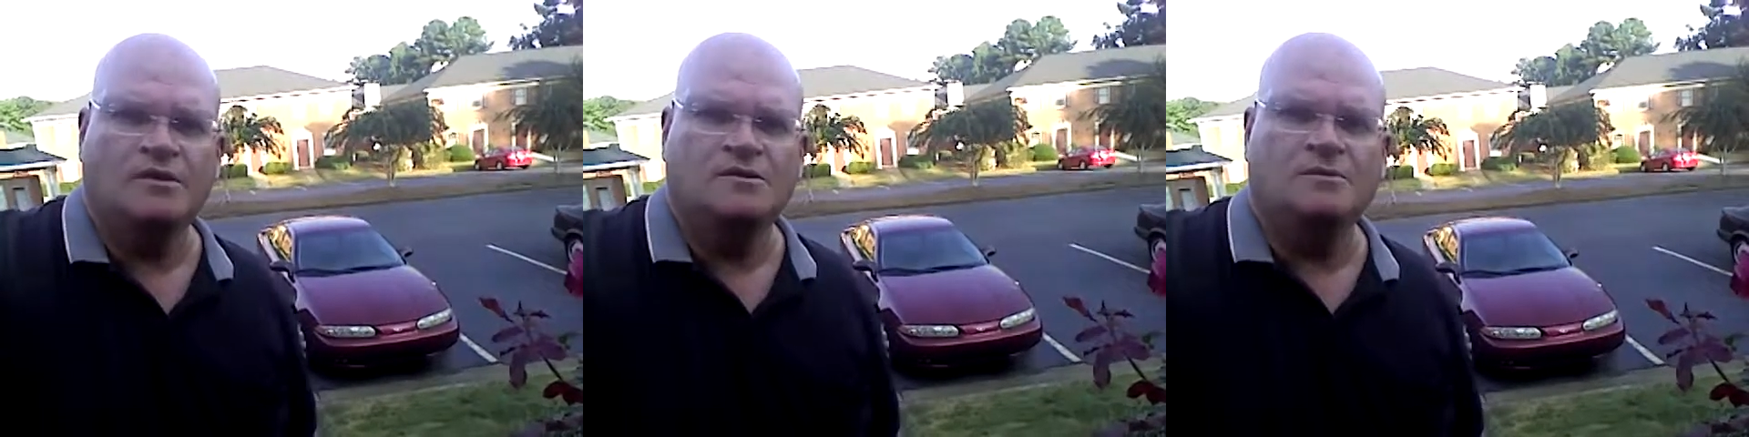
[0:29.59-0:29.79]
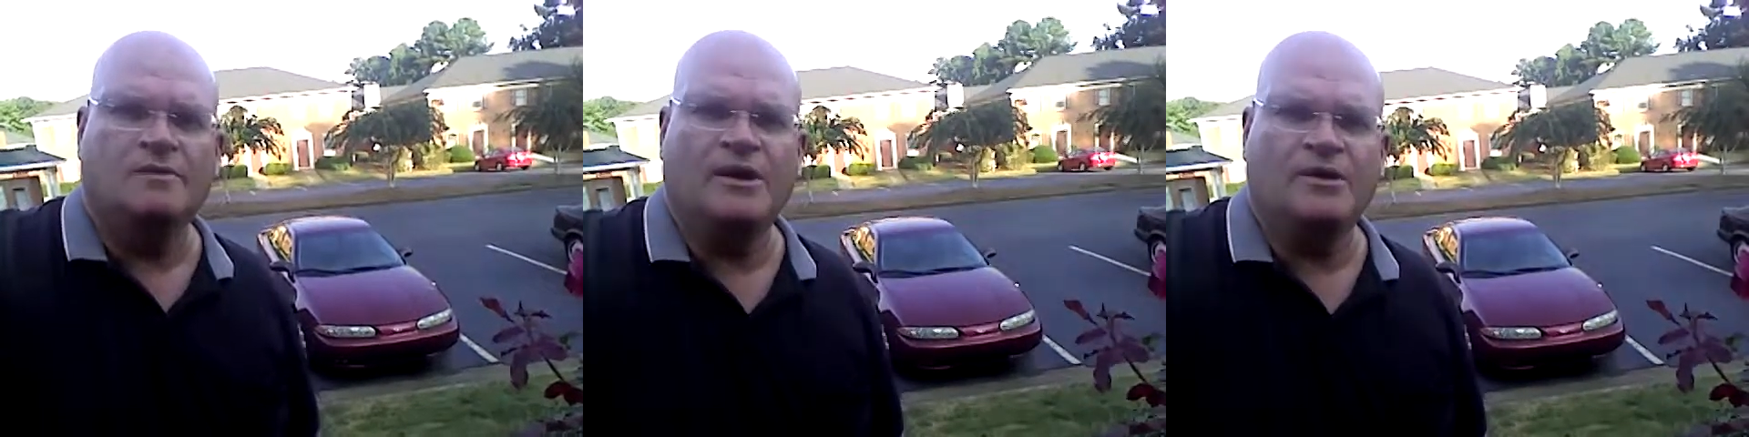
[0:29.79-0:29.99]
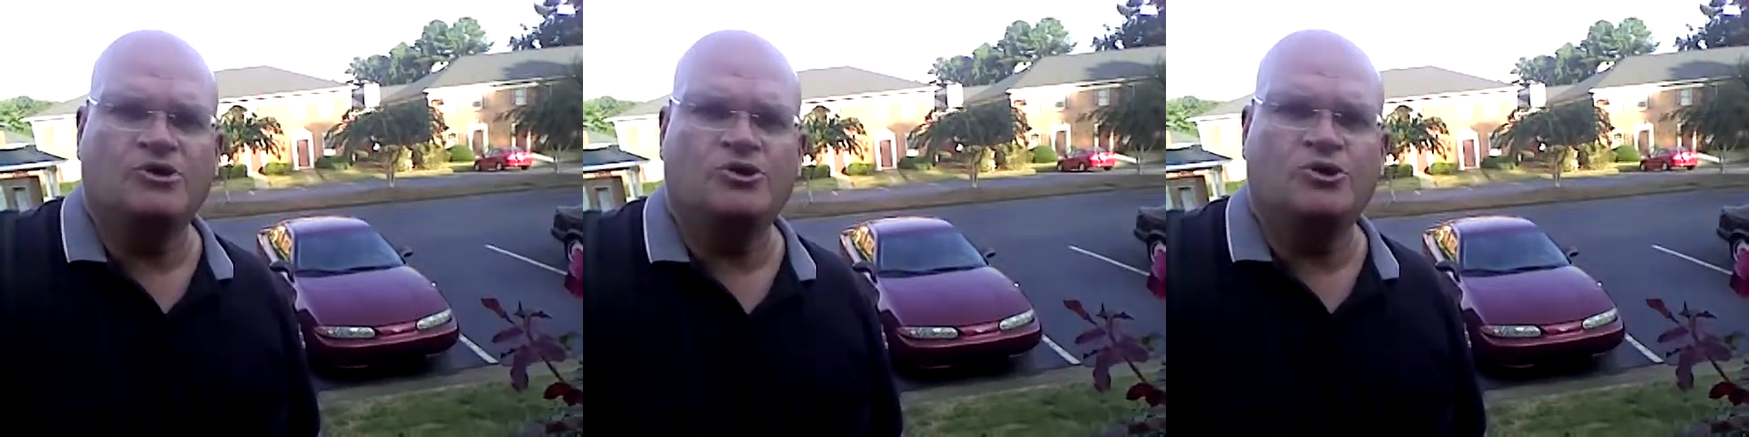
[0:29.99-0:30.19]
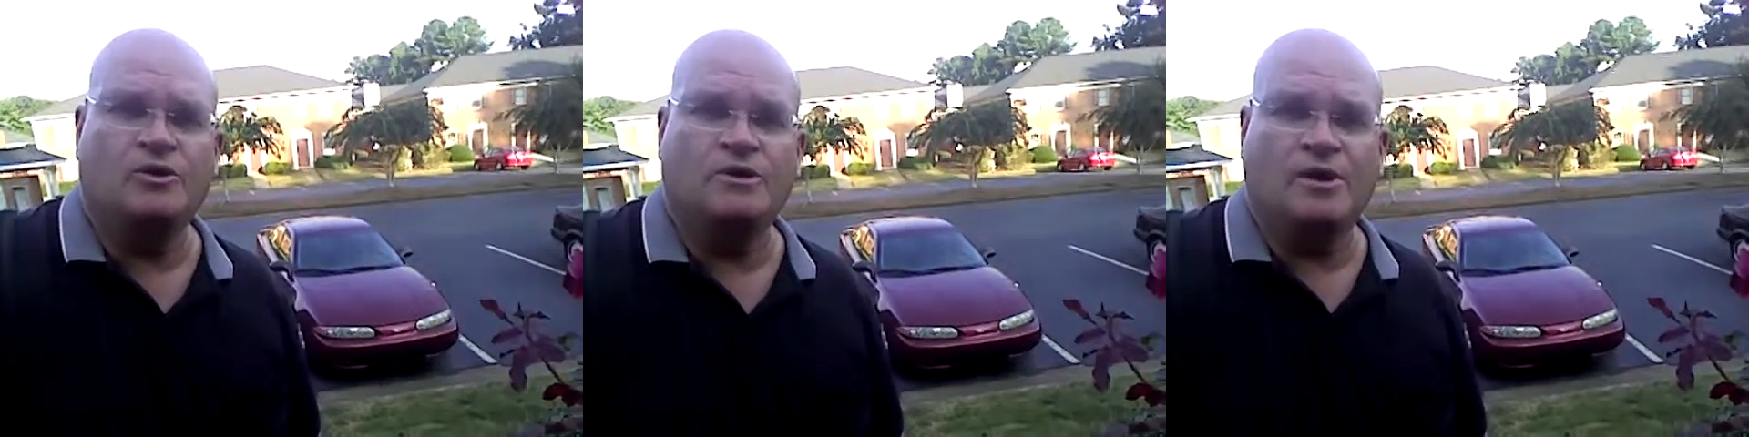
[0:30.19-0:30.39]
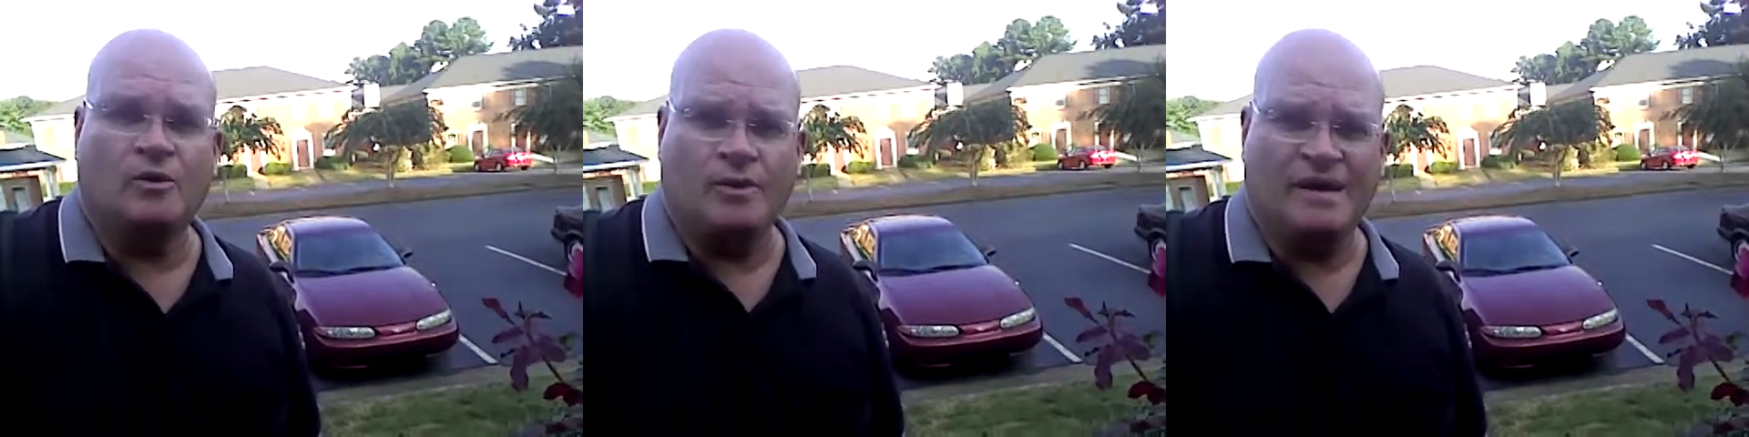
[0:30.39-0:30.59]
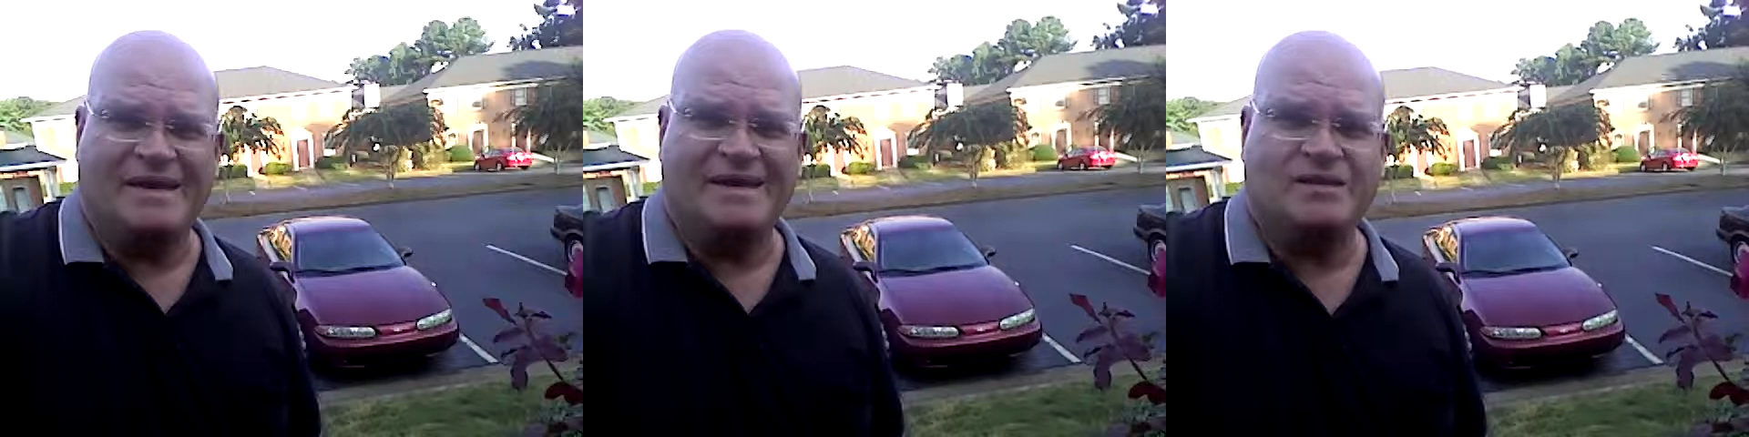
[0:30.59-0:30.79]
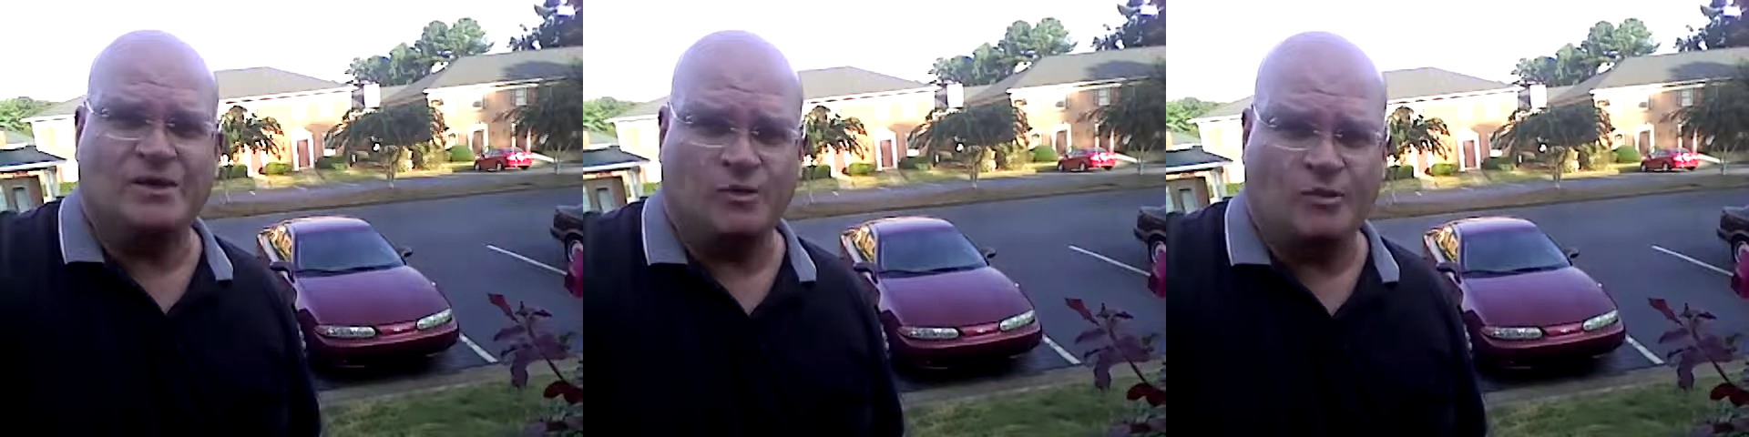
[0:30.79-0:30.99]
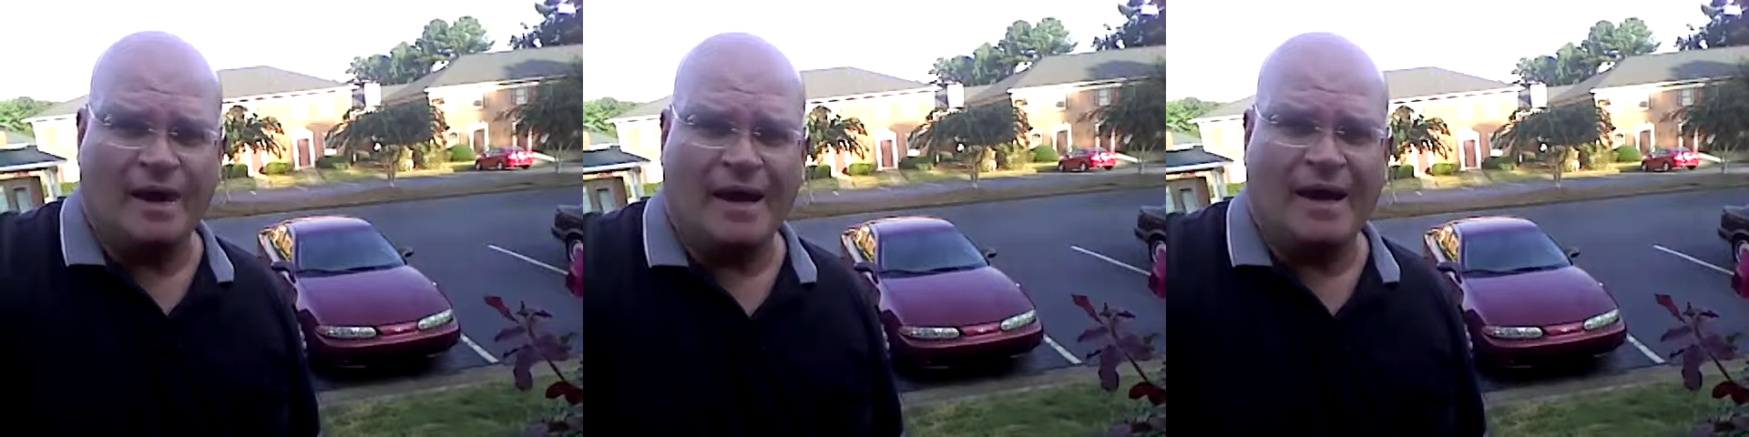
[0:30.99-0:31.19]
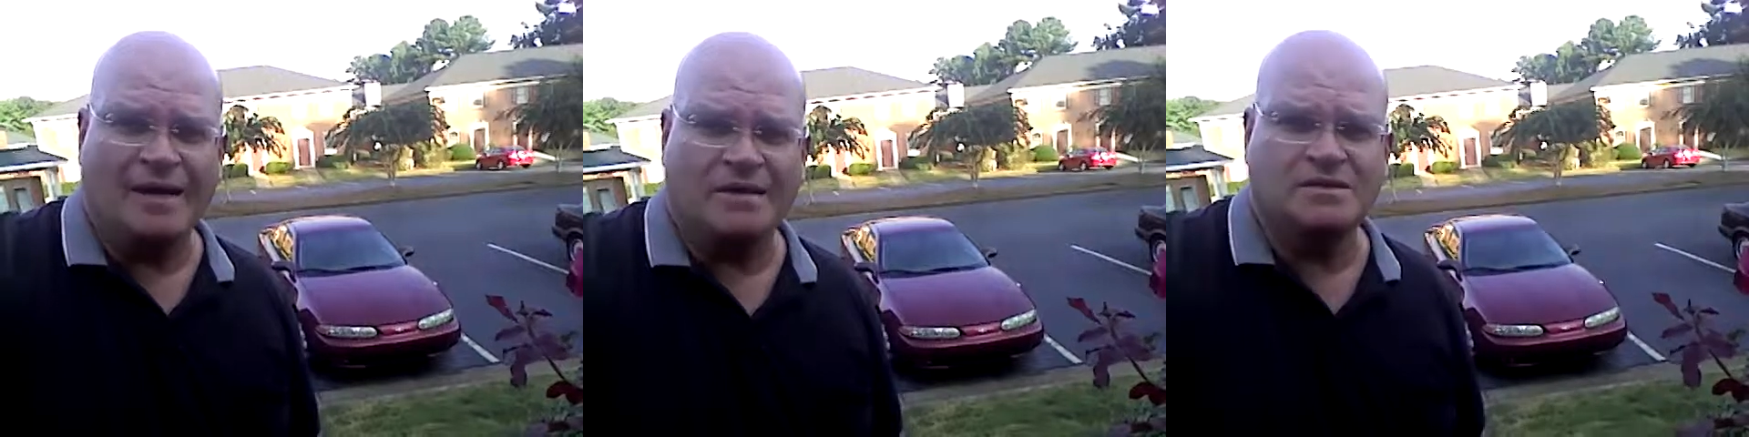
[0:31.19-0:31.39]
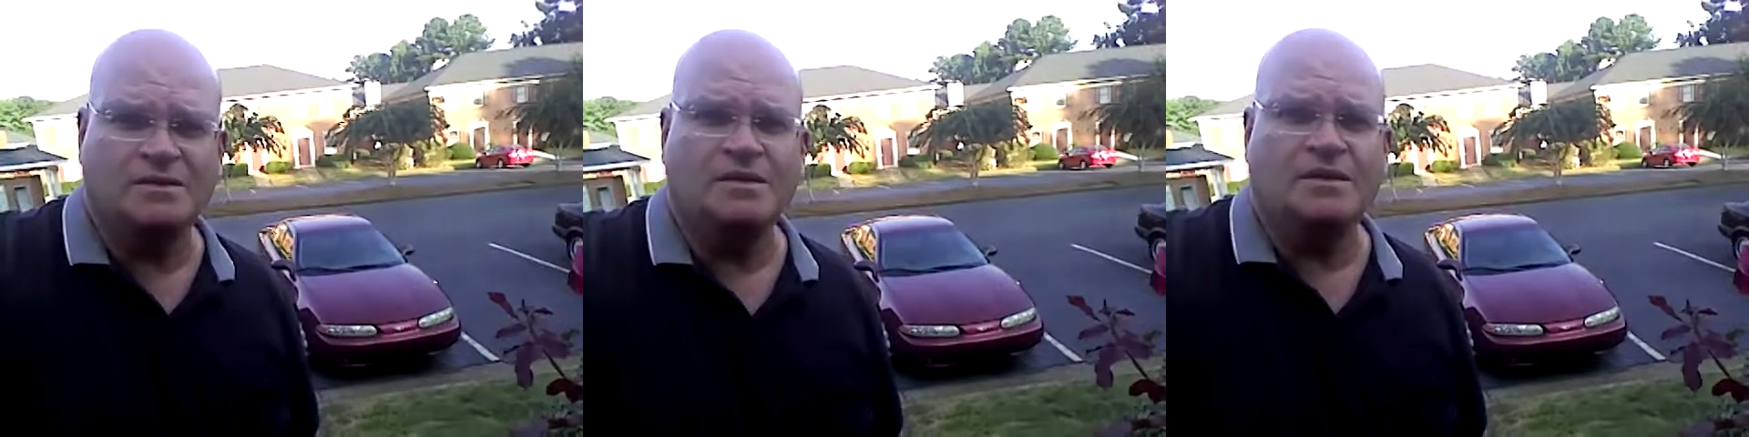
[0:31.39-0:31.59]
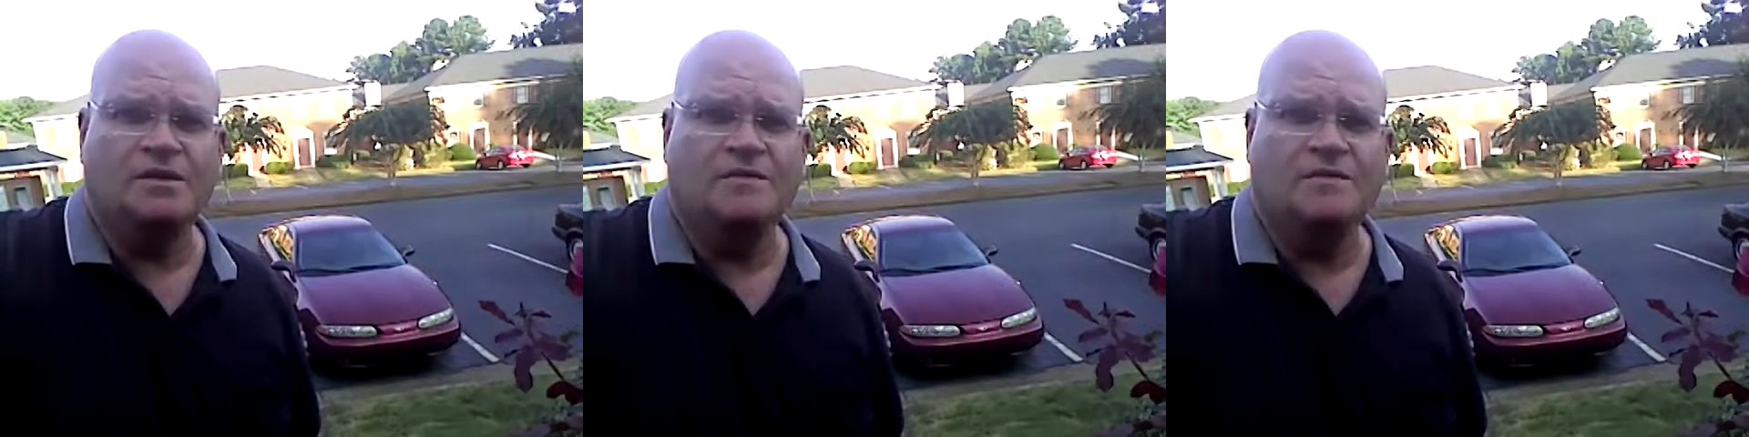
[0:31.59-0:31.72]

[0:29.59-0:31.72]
to make sure that we get the right